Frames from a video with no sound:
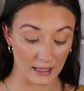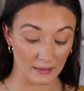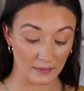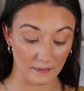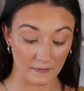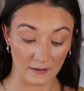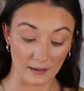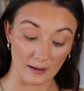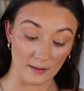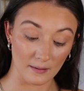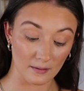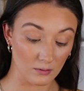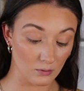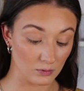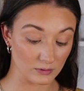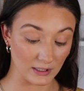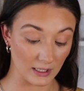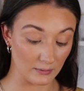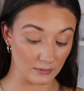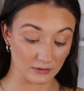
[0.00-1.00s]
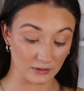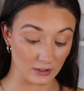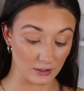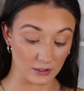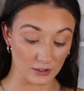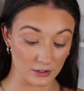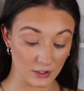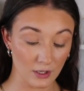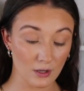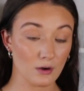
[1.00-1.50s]
I was
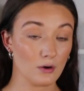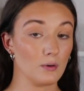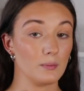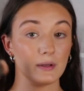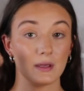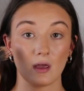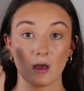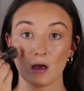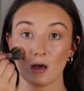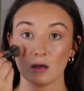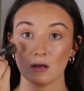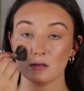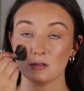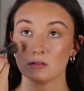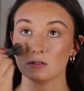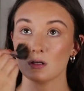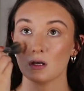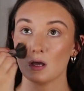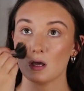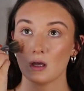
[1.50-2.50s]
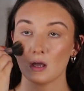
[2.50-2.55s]
gonna do, because